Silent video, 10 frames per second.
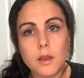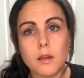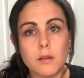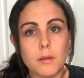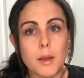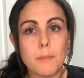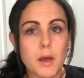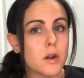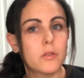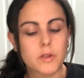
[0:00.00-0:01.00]
a
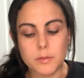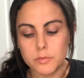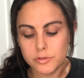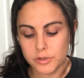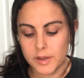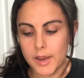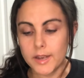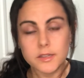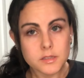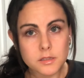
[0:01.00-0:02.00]
bottle of kombucha
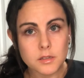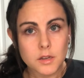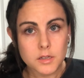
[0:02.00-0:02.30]
as